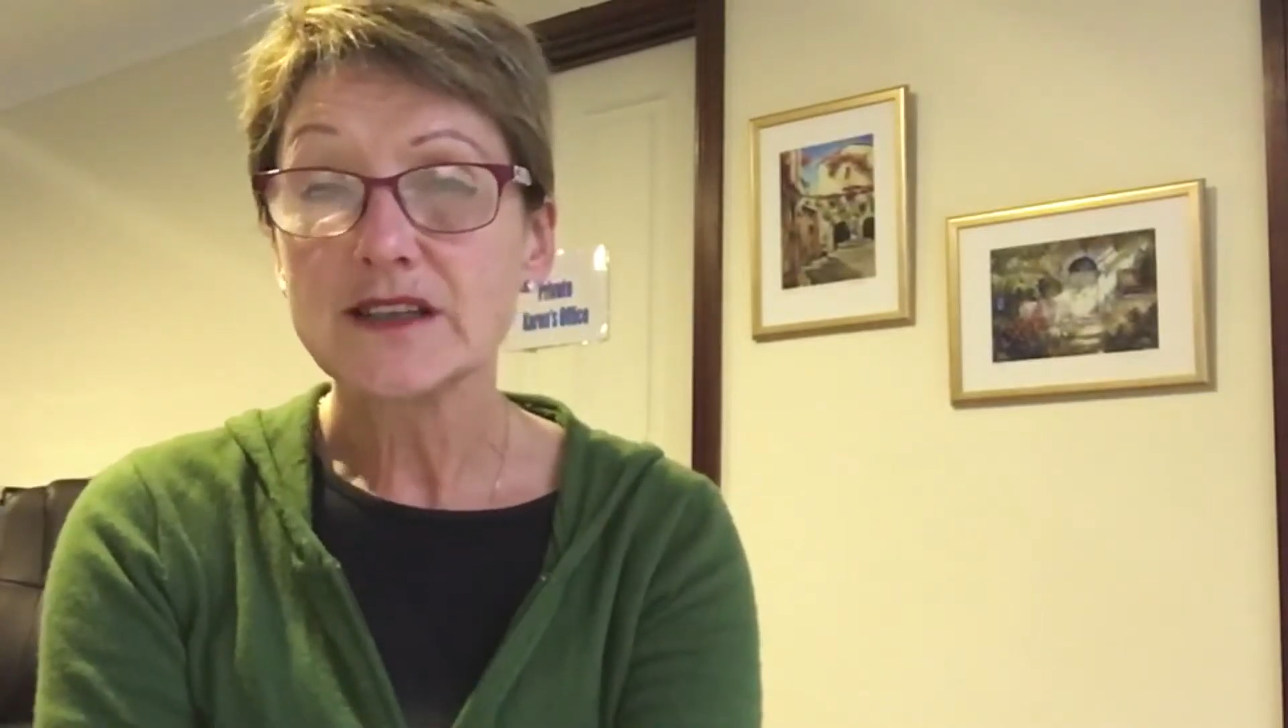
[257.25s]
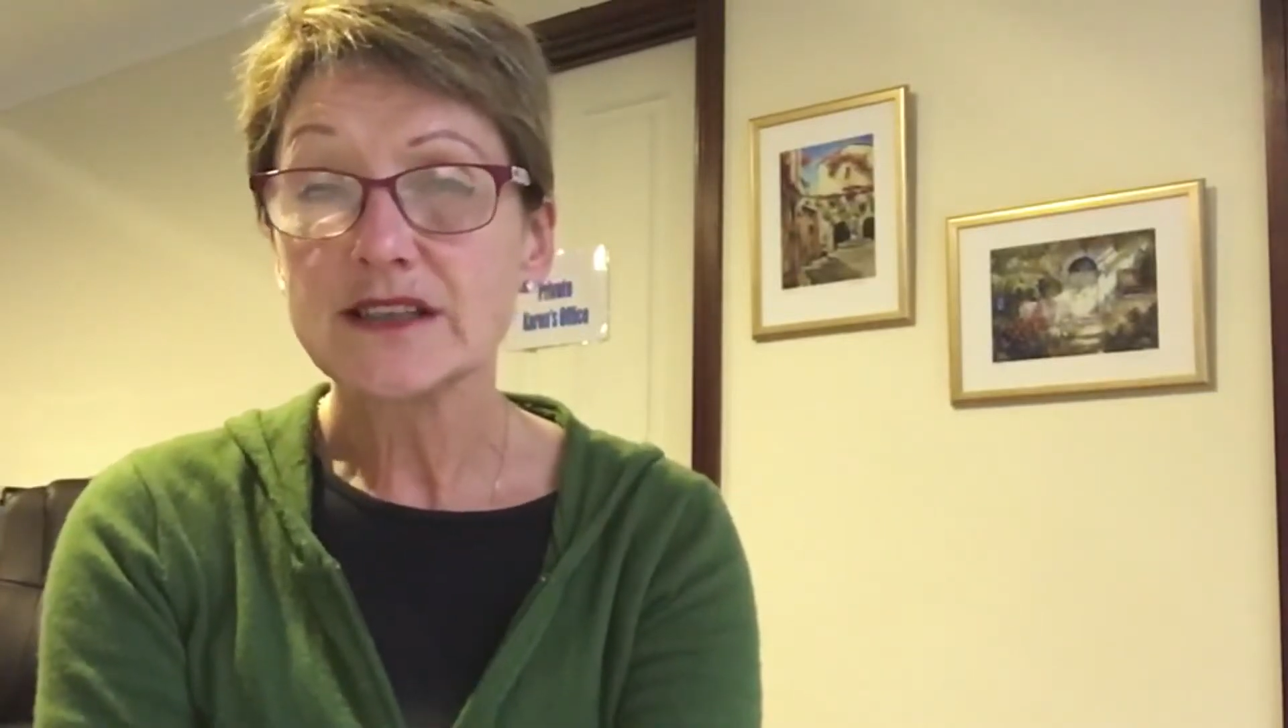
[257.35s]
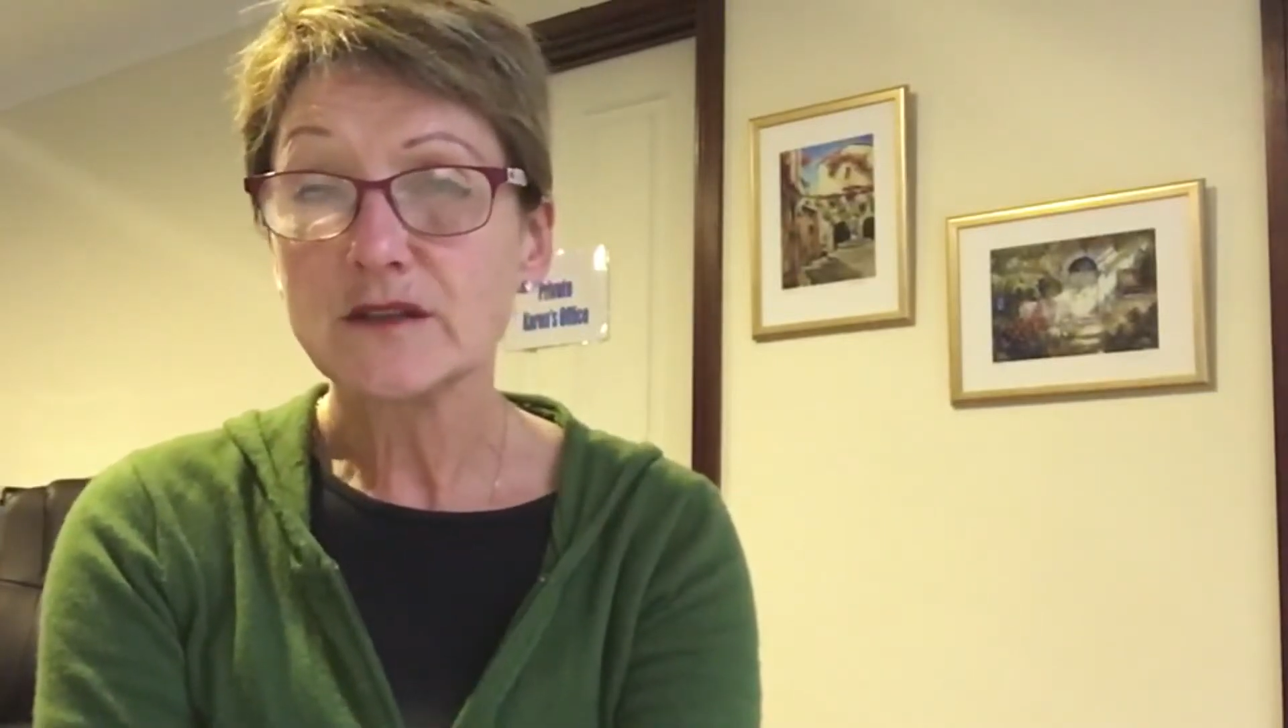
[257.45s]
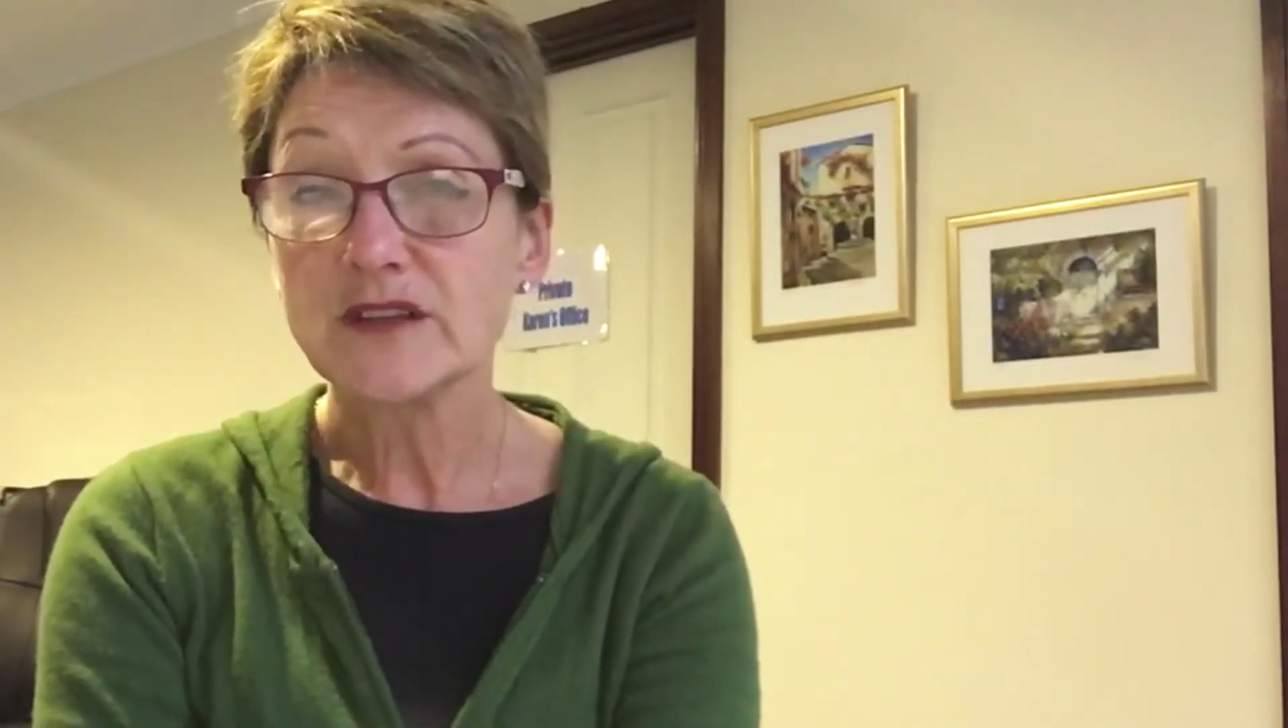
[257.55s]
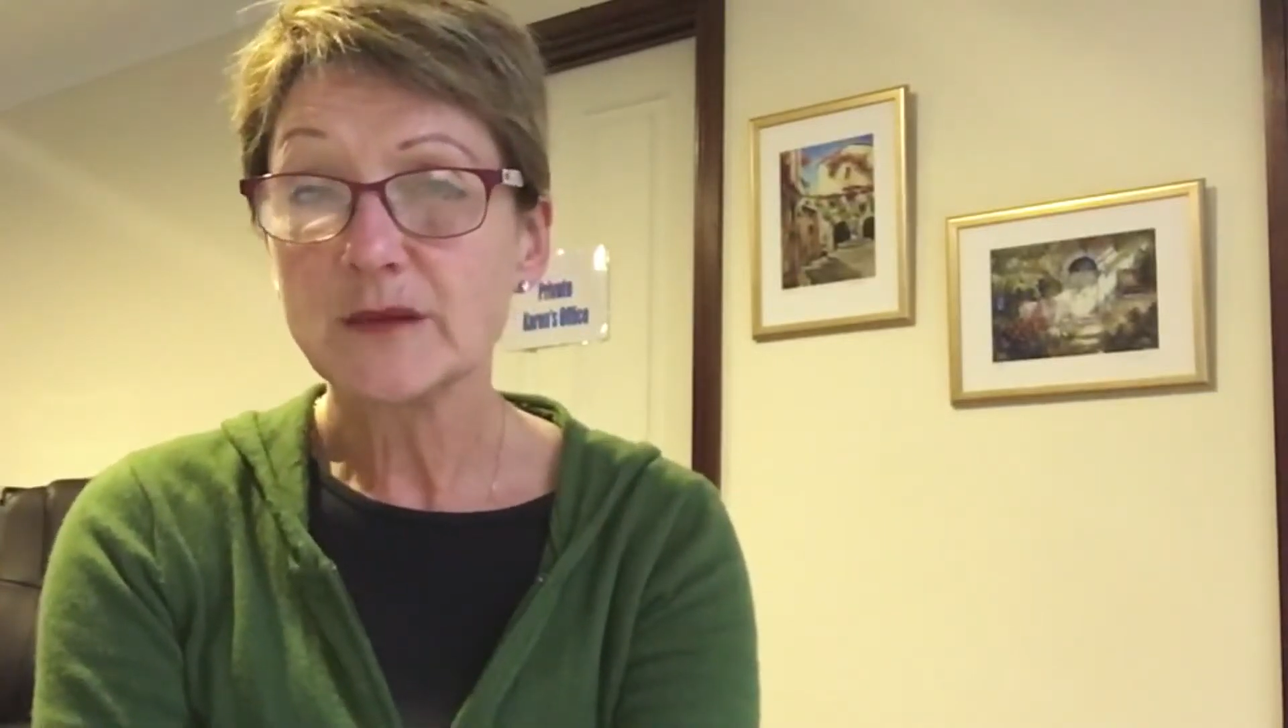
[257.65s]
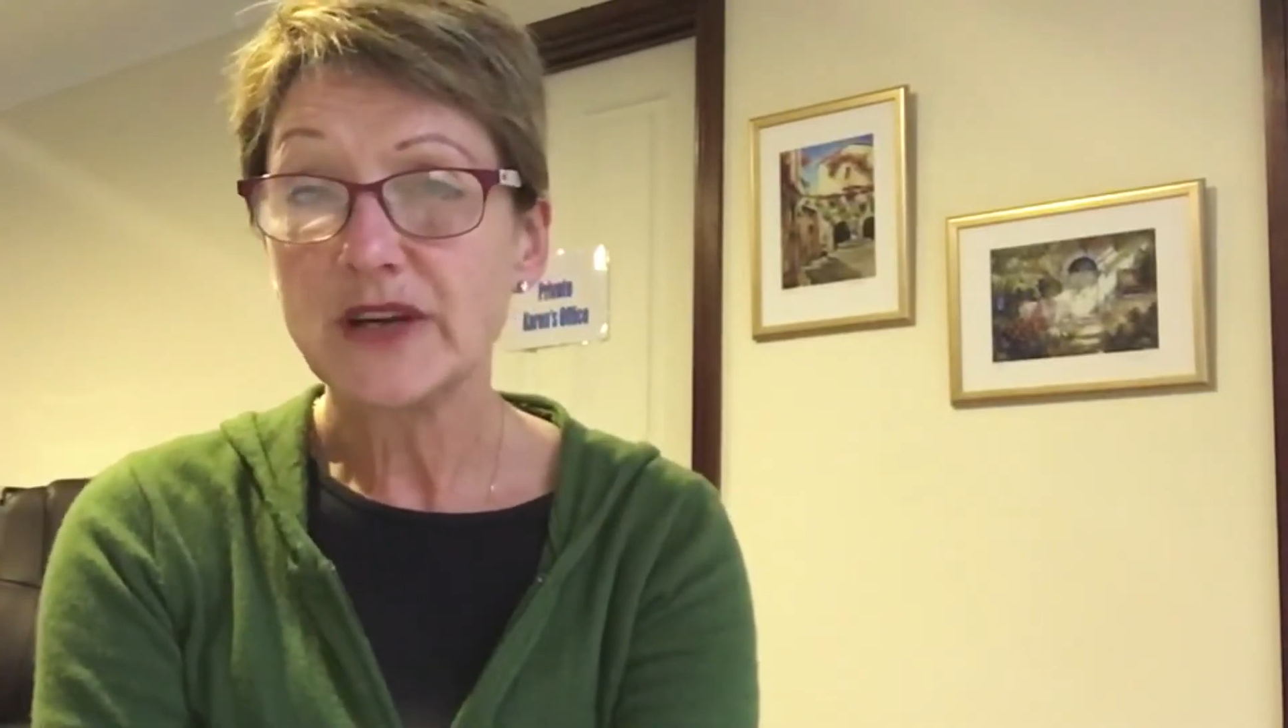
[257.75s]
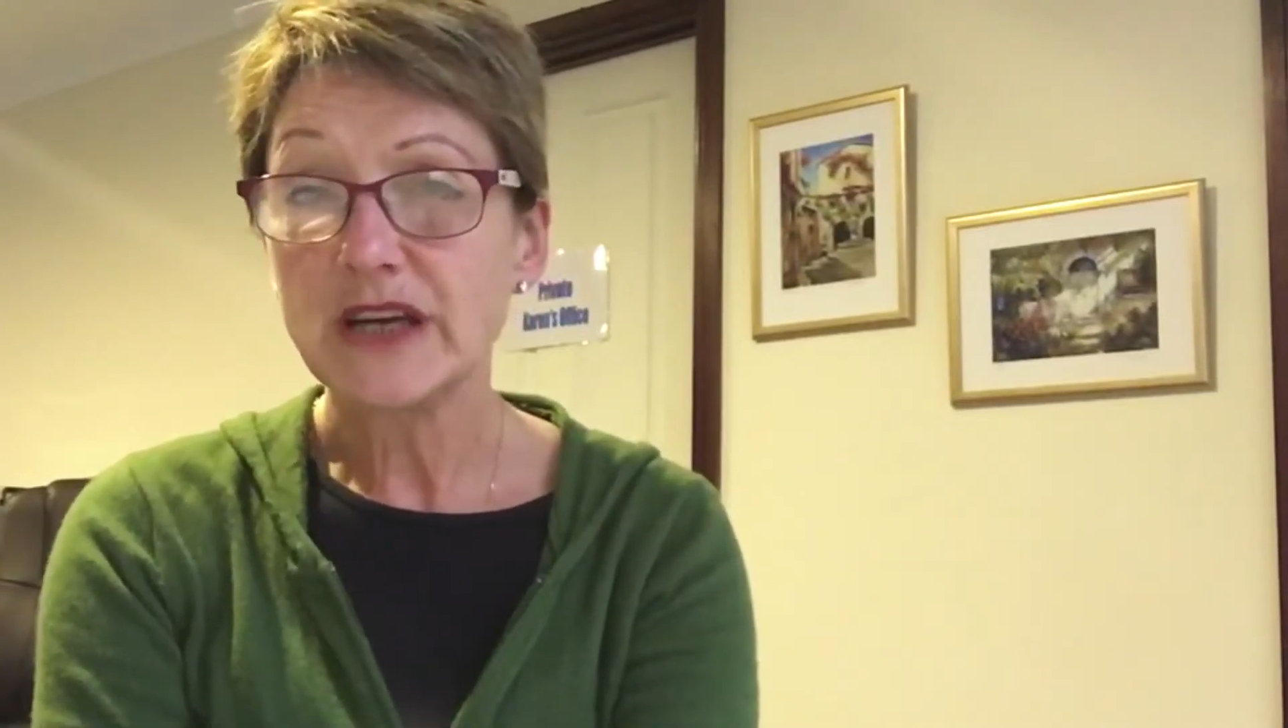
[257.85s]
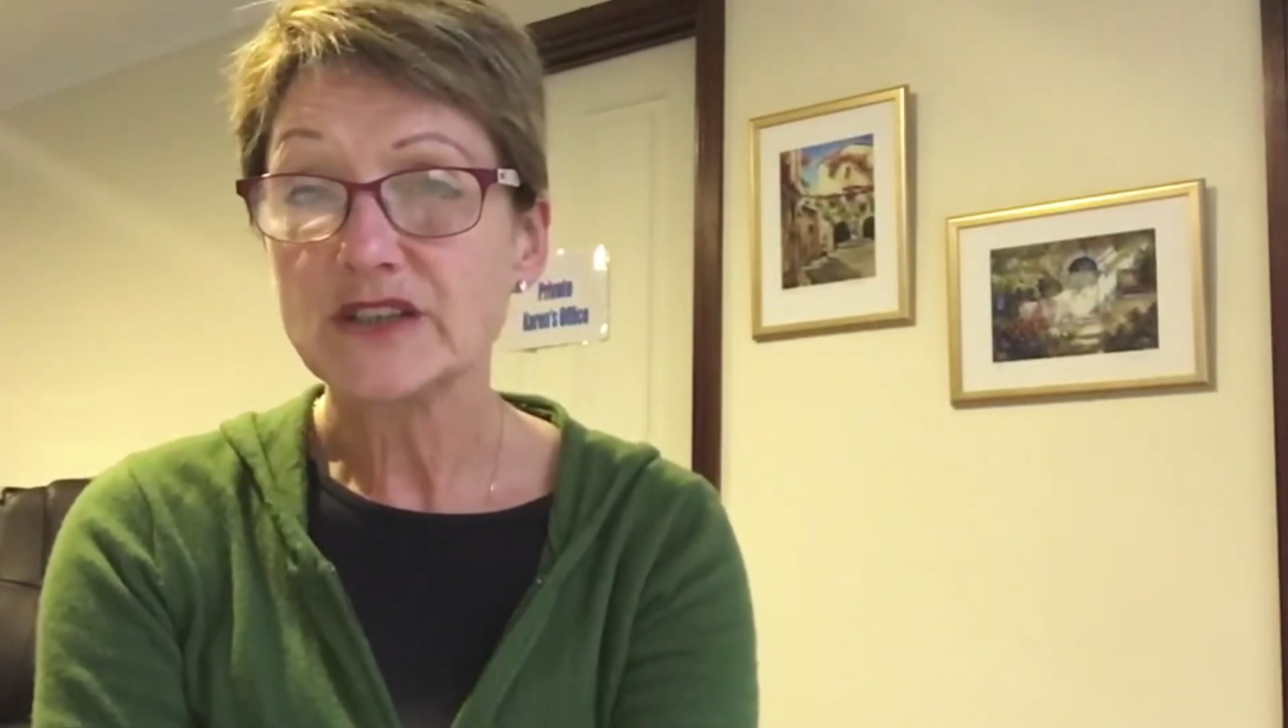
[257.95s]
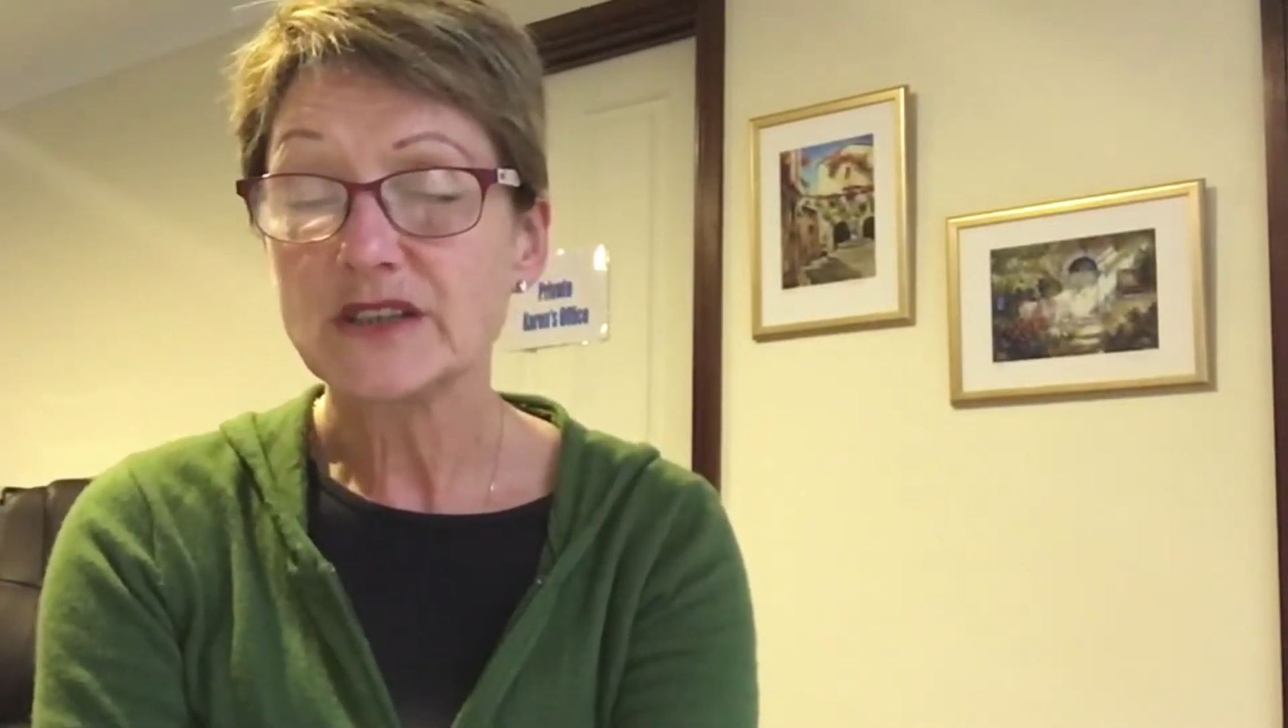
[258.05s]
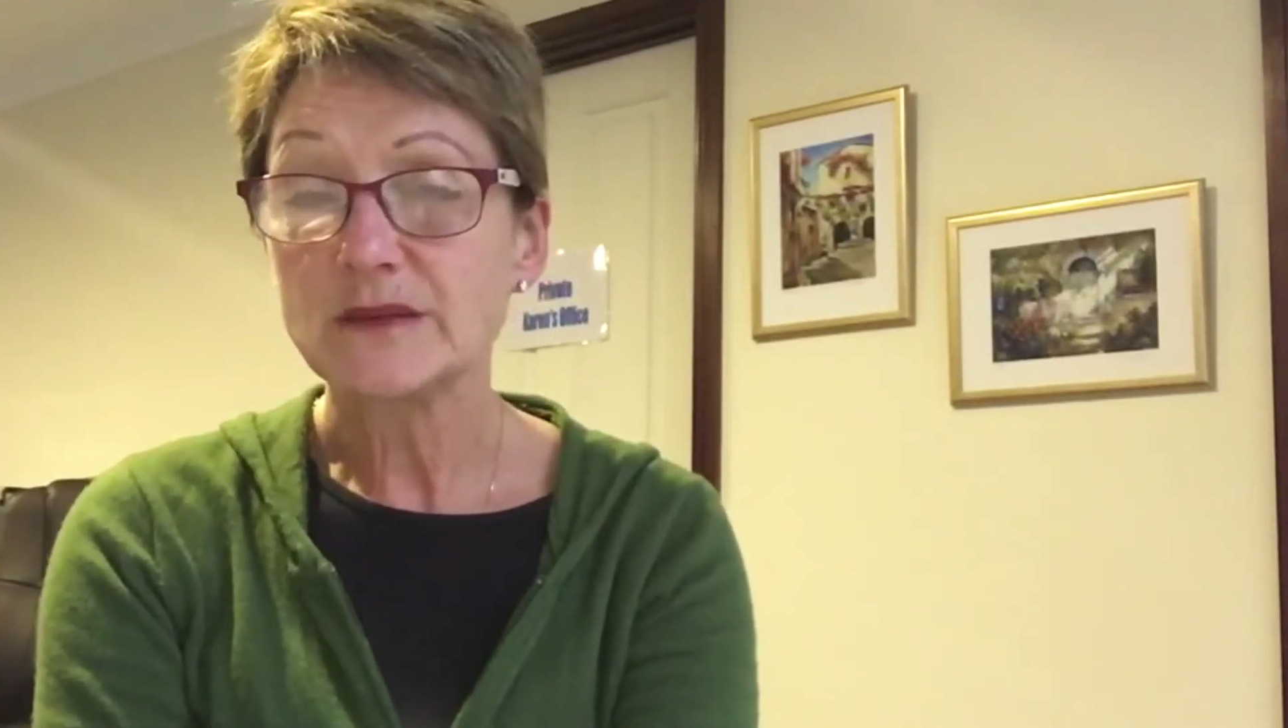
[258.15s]

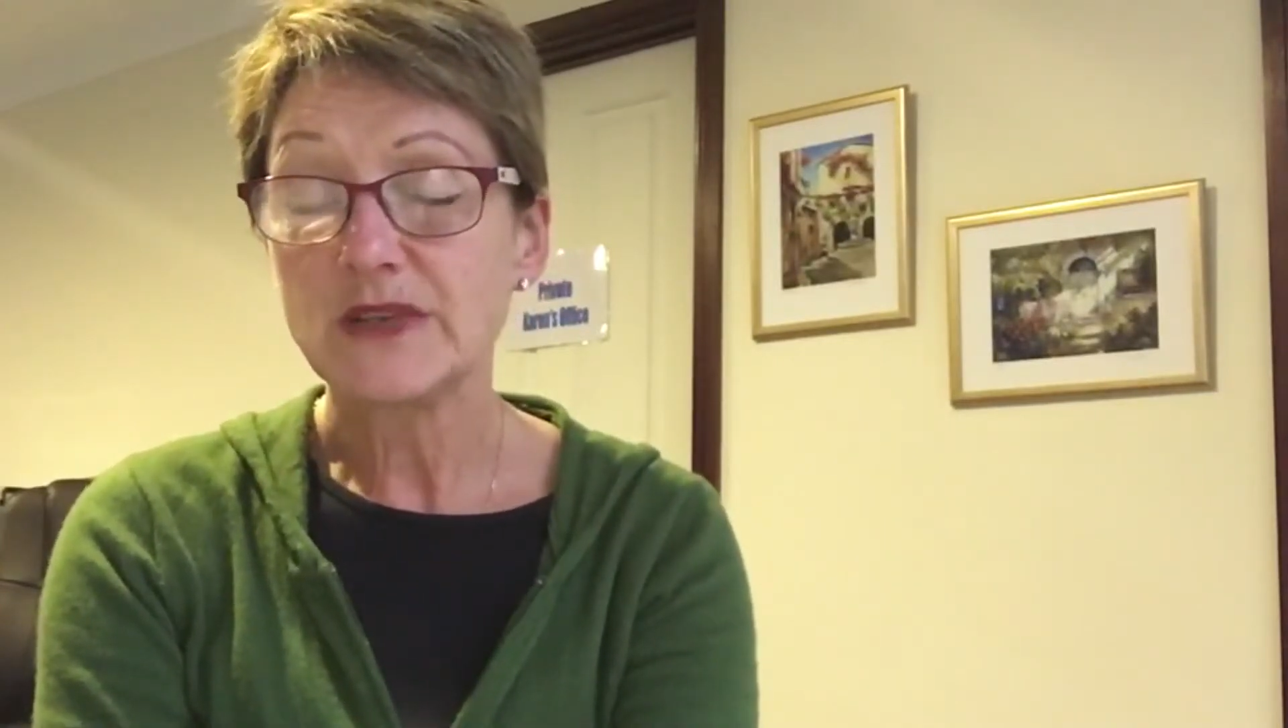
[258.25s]
self-compassion